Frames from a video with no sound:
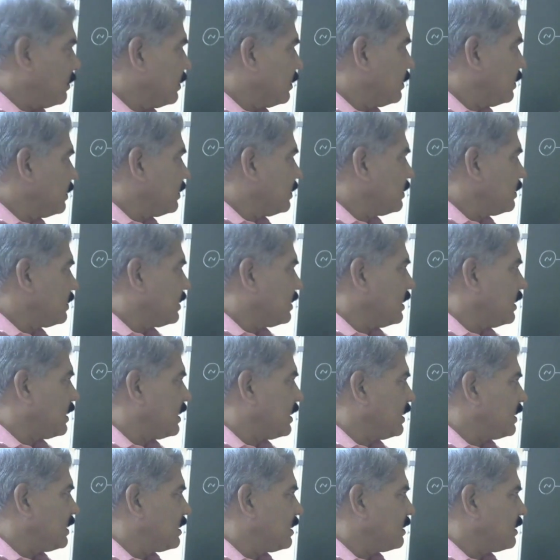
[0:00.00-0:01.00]

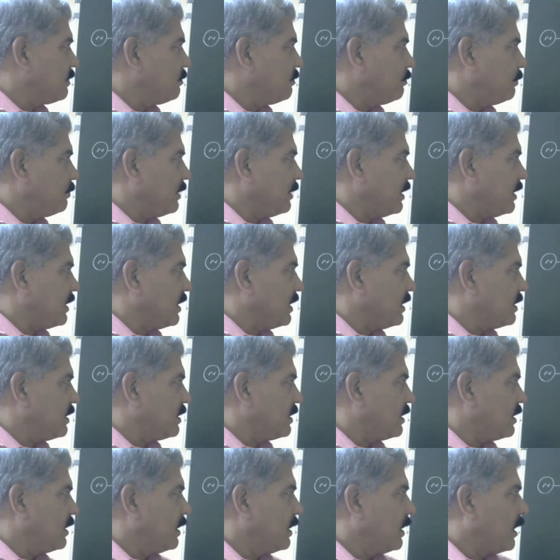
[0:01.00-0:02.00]
CTs,
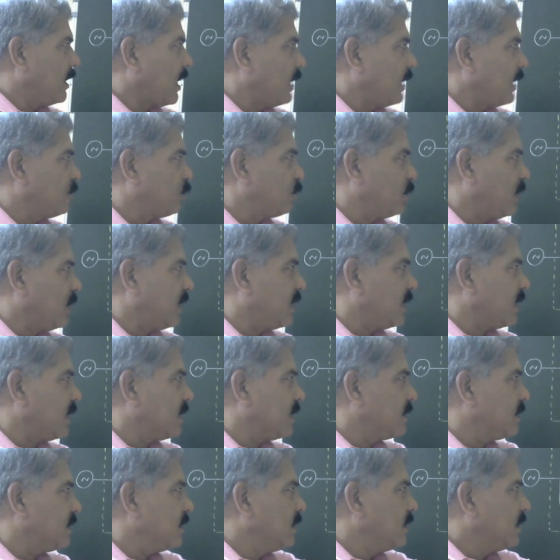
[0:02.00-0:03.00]
PTs,
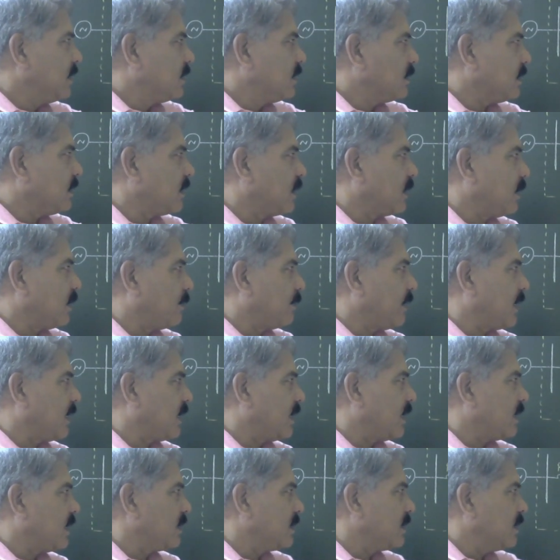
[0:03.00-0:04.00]
isolators, circuit
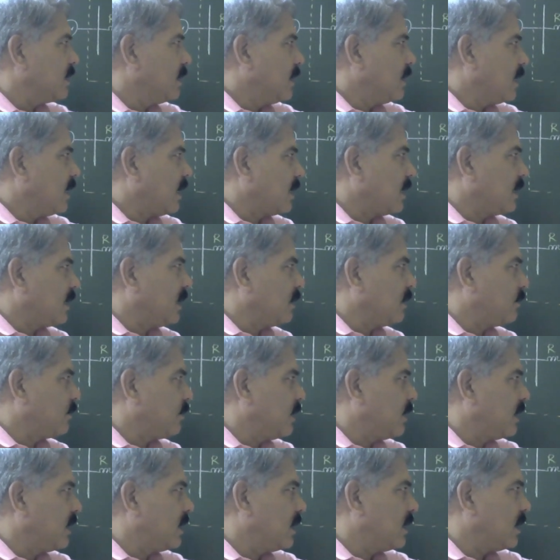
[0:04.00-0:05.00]
breakers, earthing
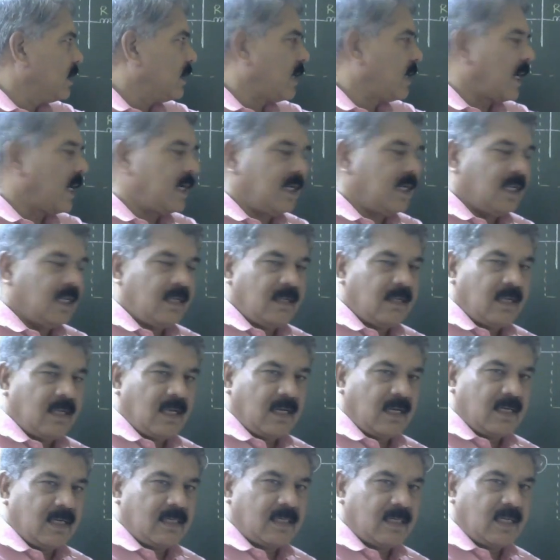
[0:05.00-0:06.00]
switch, lightning
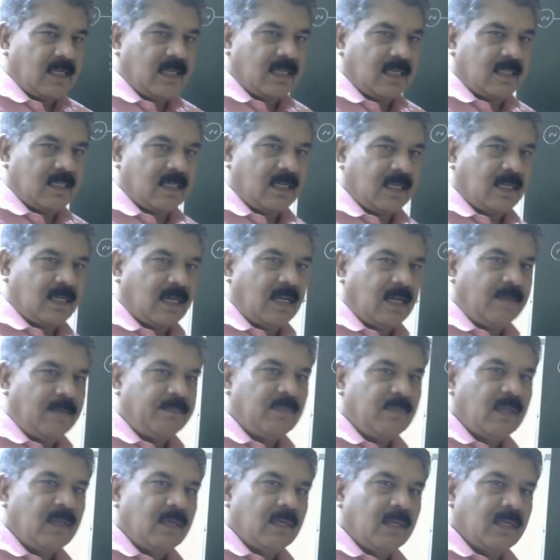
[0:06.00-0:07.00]
arrestor, etc.
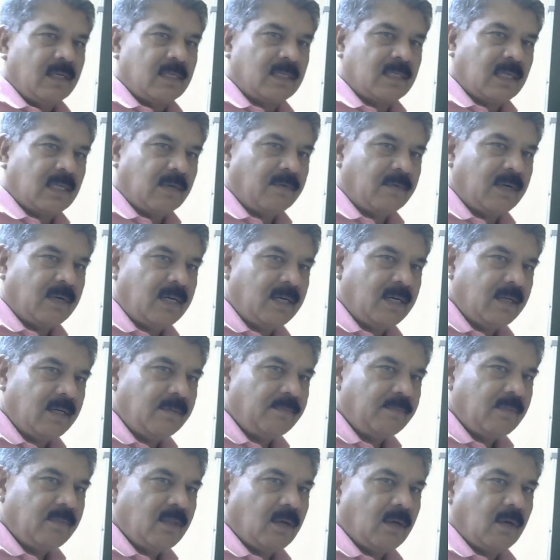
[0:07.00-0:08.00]
is covered
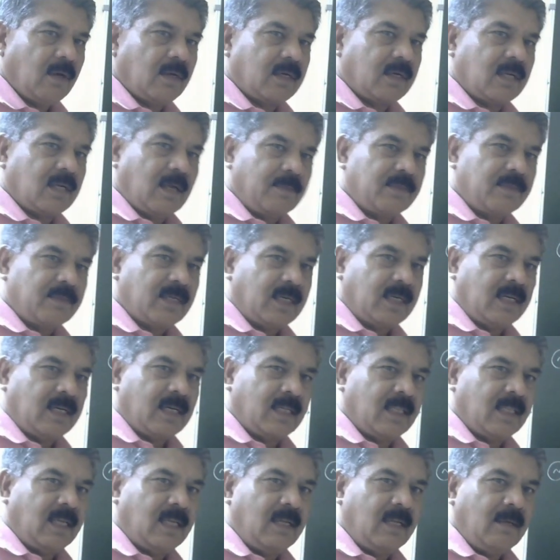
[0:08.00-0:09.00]
or comes under
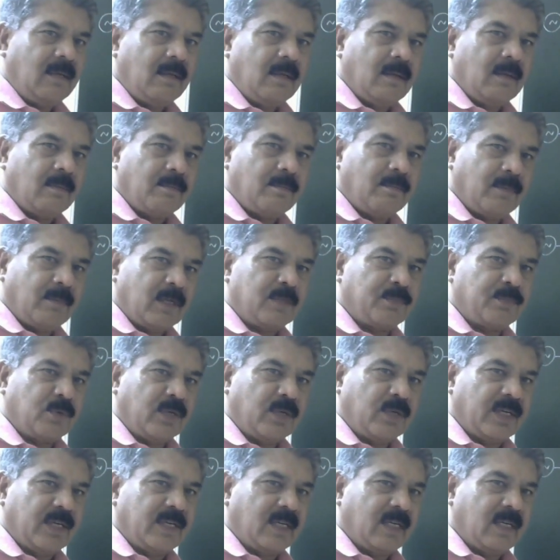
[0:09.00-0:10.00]
the bus
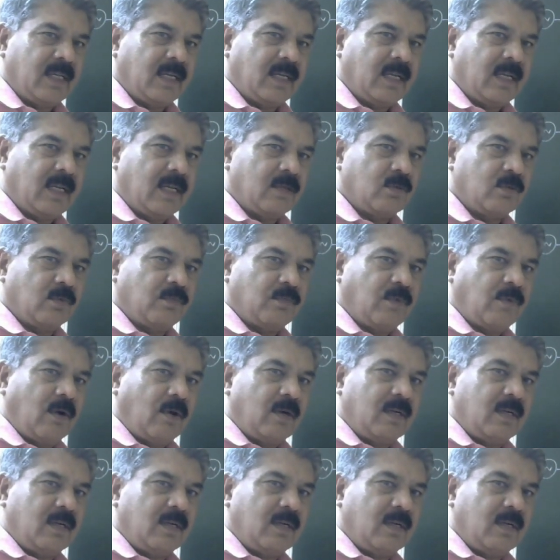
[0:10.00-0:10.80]
protection area. So if fault